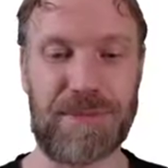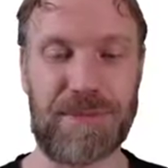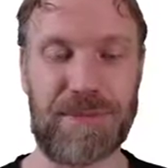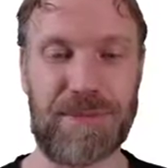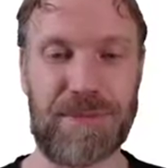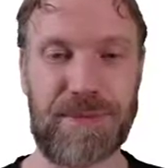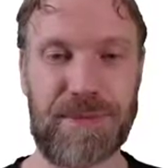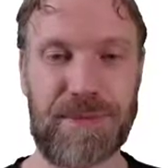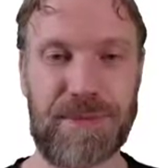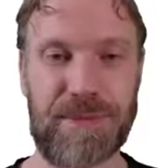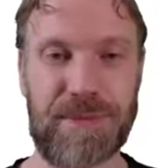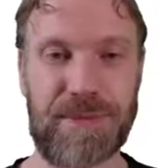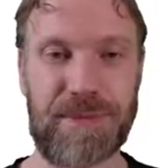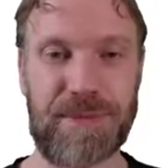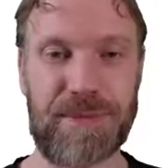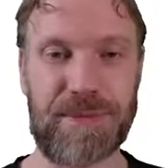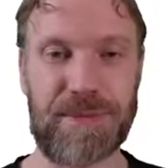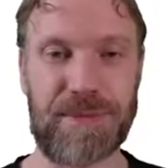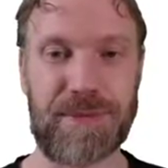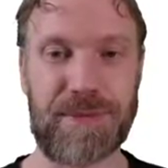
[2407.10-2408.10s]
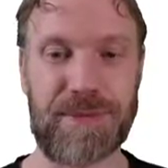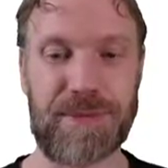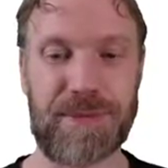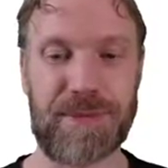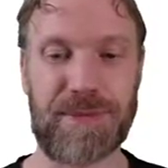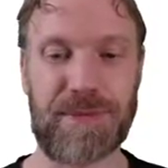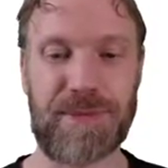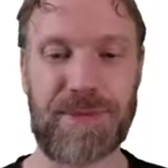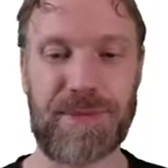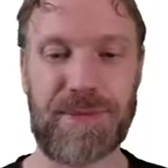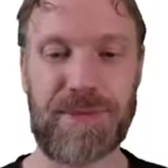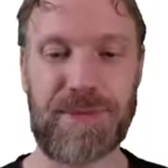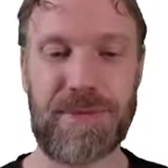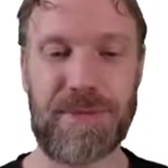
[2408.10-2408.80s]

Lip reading: Nothing is said.